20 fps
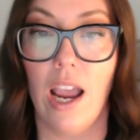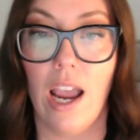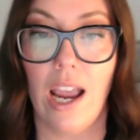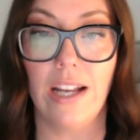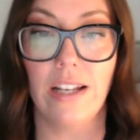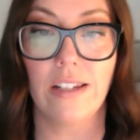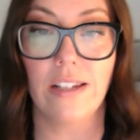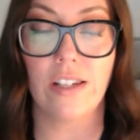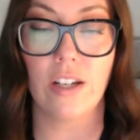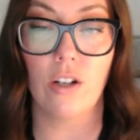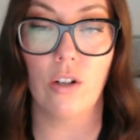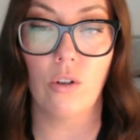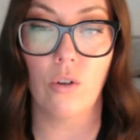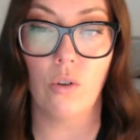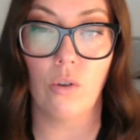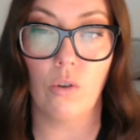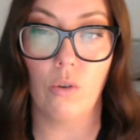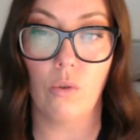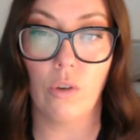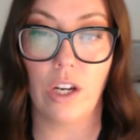And
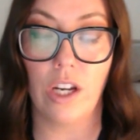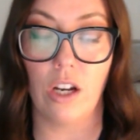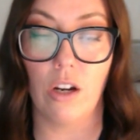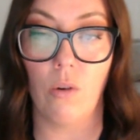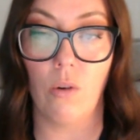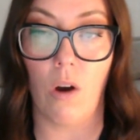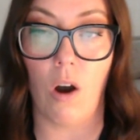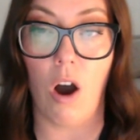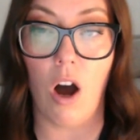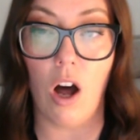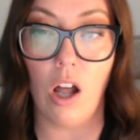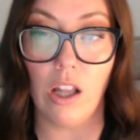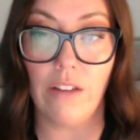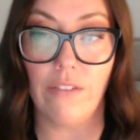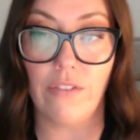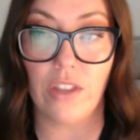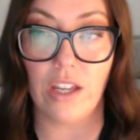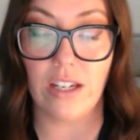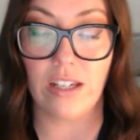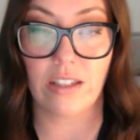so, all
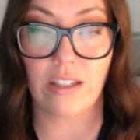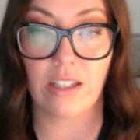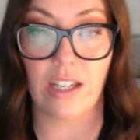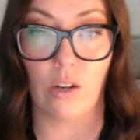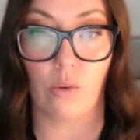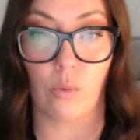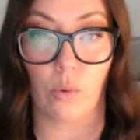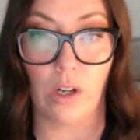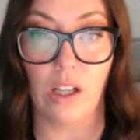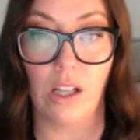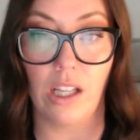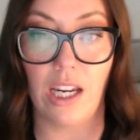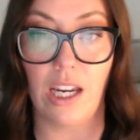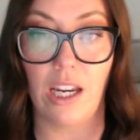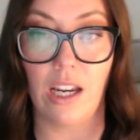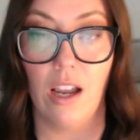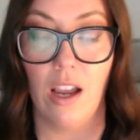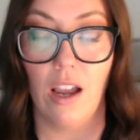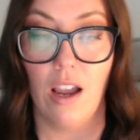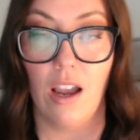of this can really